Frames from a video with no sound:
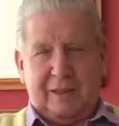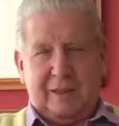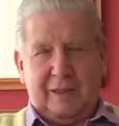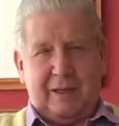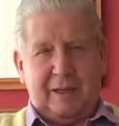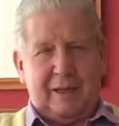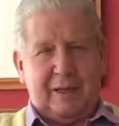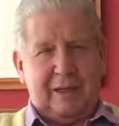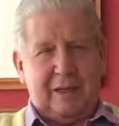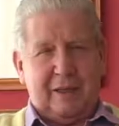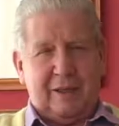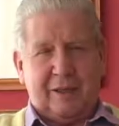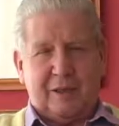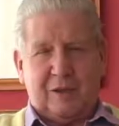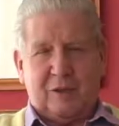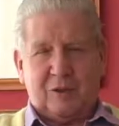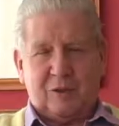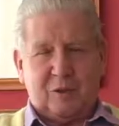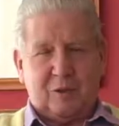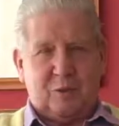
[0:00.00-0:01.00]
I had
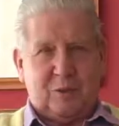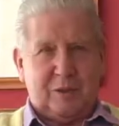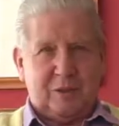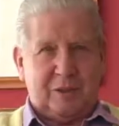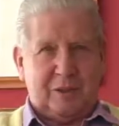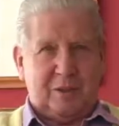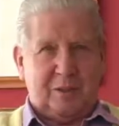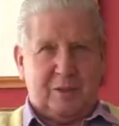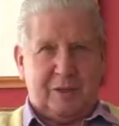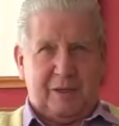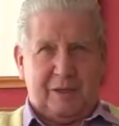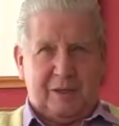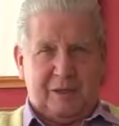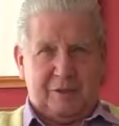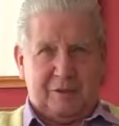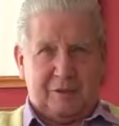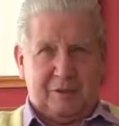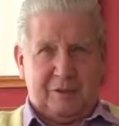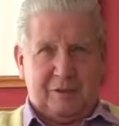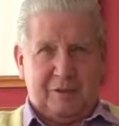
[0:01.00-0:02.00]
1,000 questions I wanted to
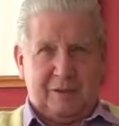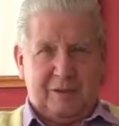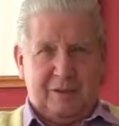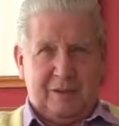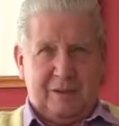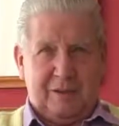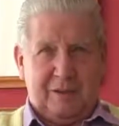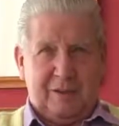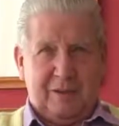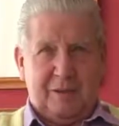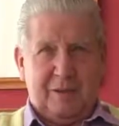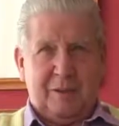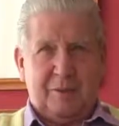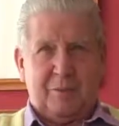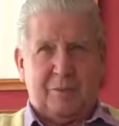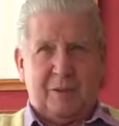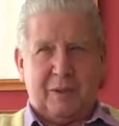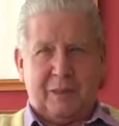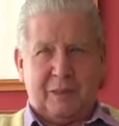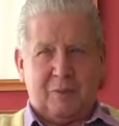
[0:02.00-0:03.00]
ask her.
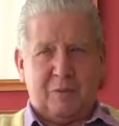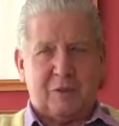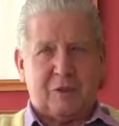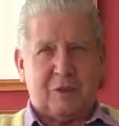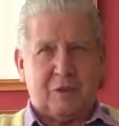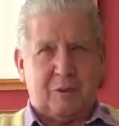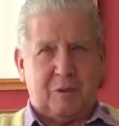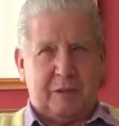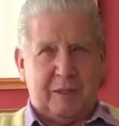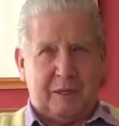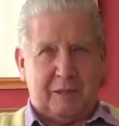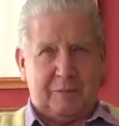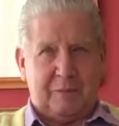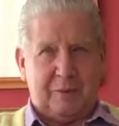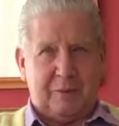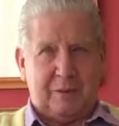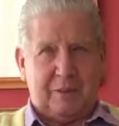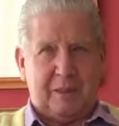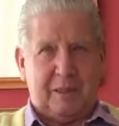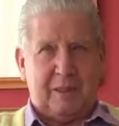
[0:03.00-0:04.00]
But I was so
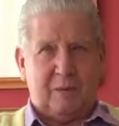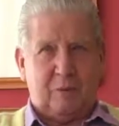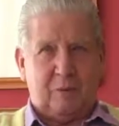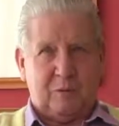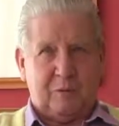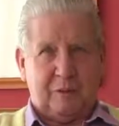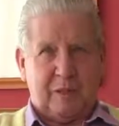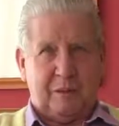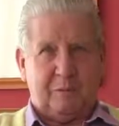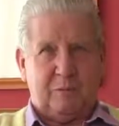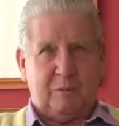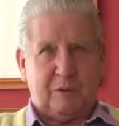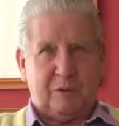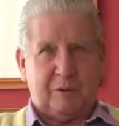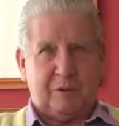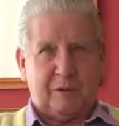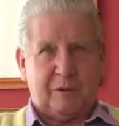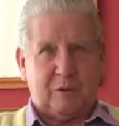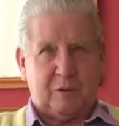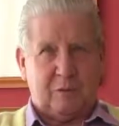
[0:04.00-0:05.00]
happy that I wrote that
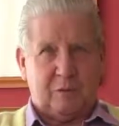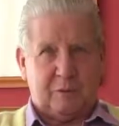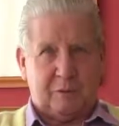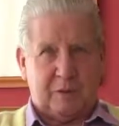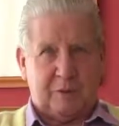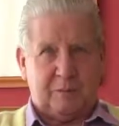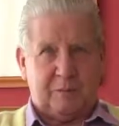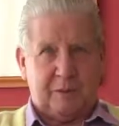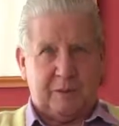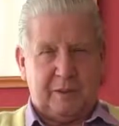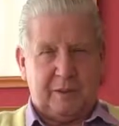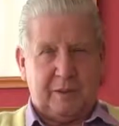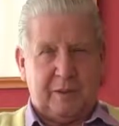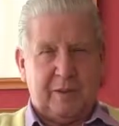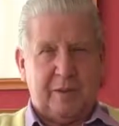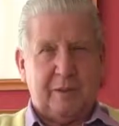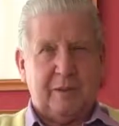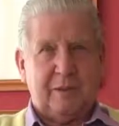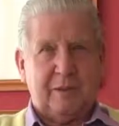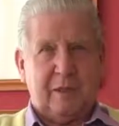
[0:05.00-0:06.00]
book so simply
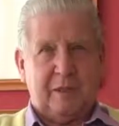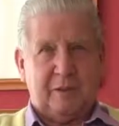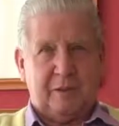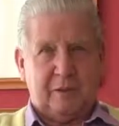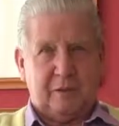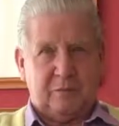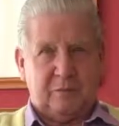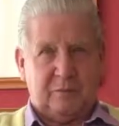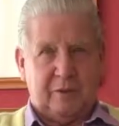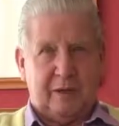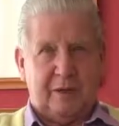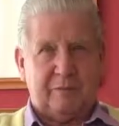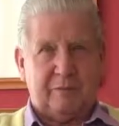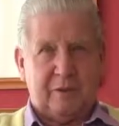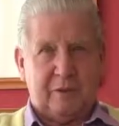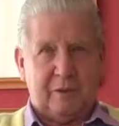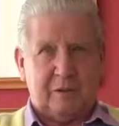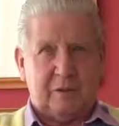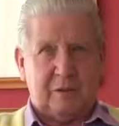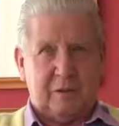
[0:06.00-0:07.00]
that these 5
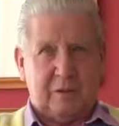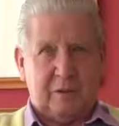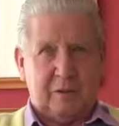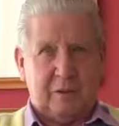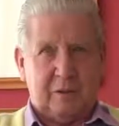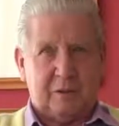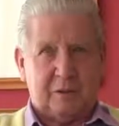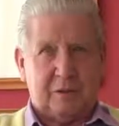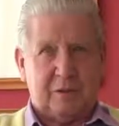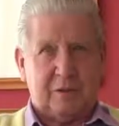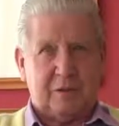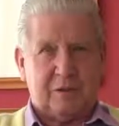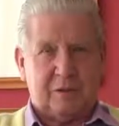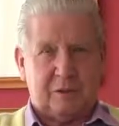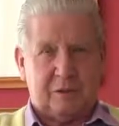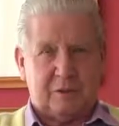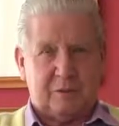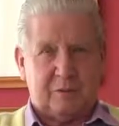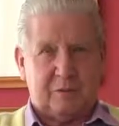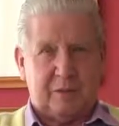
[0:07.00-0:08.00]
little girls in the
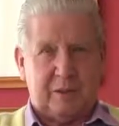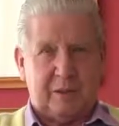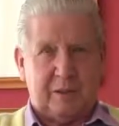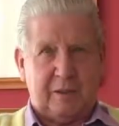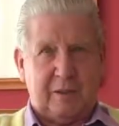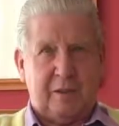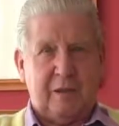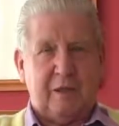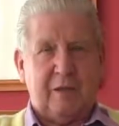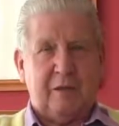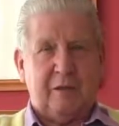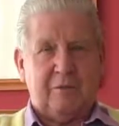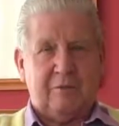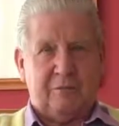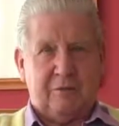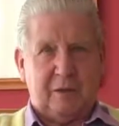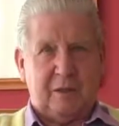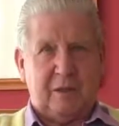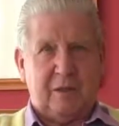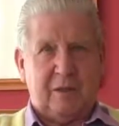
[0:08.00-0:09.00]
6th grade
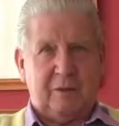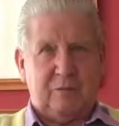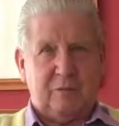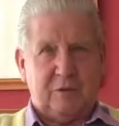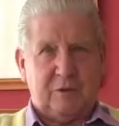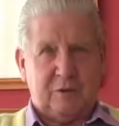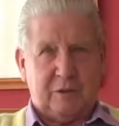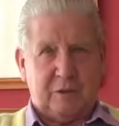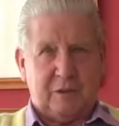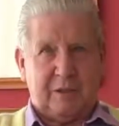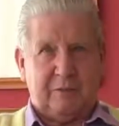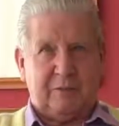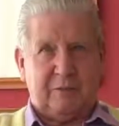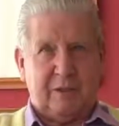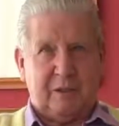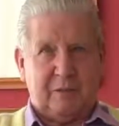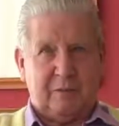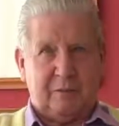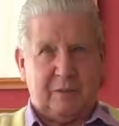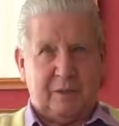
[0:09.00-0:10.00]
fell in love with Jesus
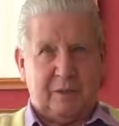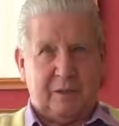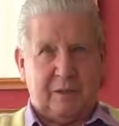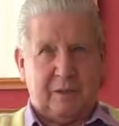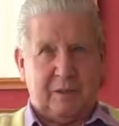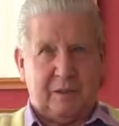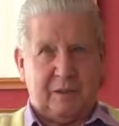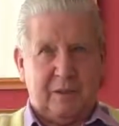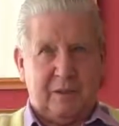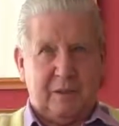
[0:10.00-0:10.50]
after they read it.